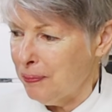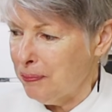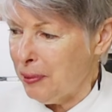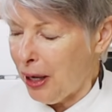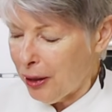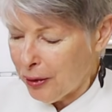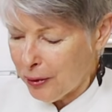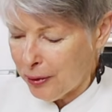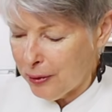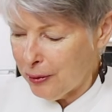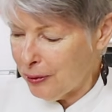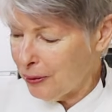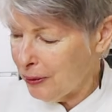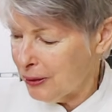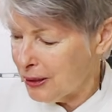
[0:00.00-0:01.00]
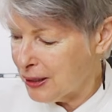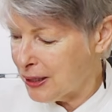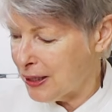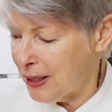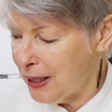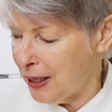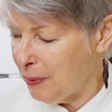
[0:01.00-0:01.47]
butter,
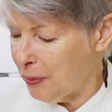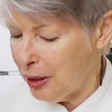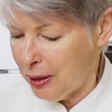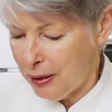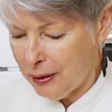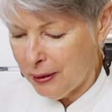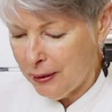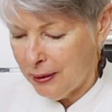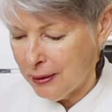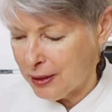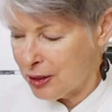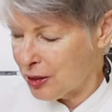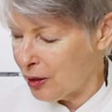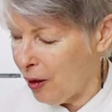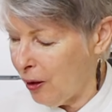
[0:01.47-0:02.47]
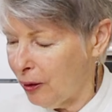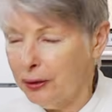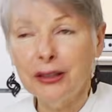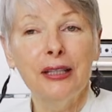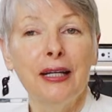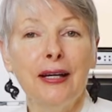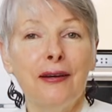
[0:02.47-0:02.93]
cinnamon, salt,